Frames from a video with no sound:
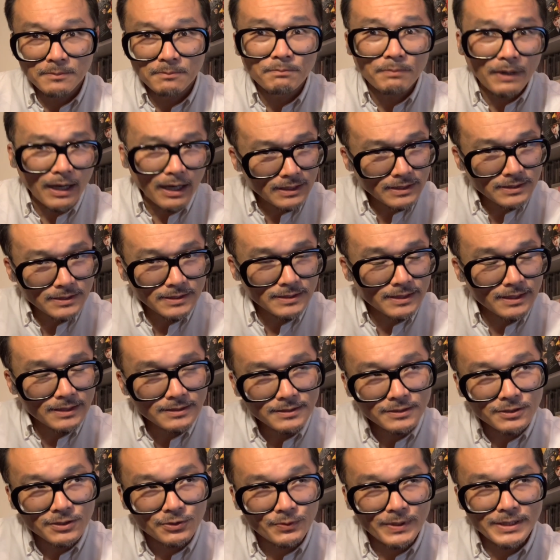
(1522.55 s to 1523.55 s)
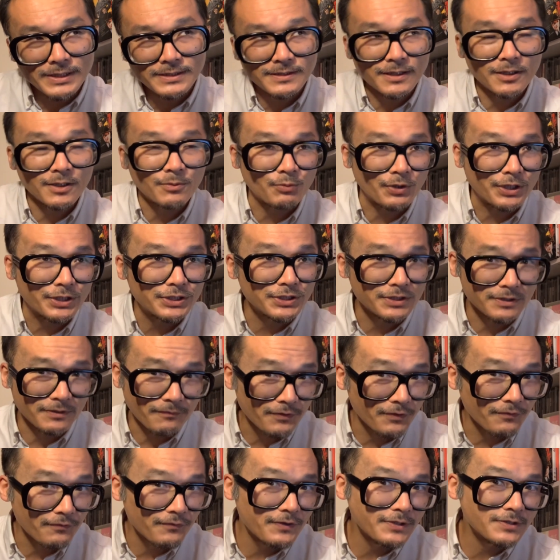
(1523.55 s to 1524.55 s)
box sets, a great celebration
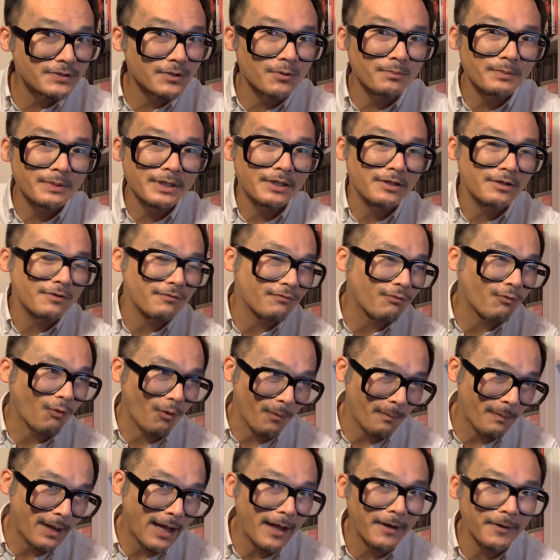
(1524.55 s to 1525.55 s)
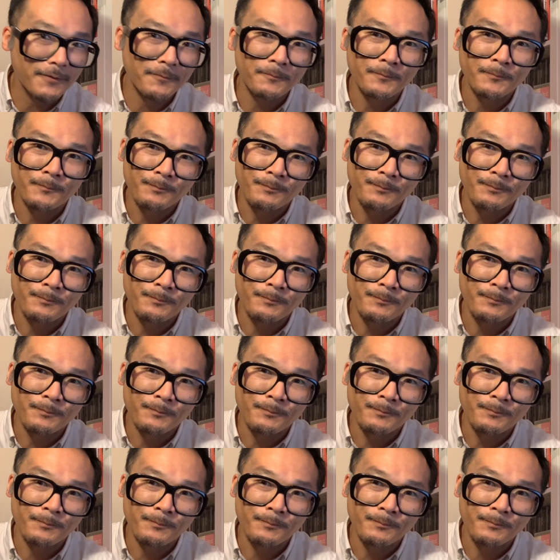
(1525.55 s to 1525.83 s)
of the physical media format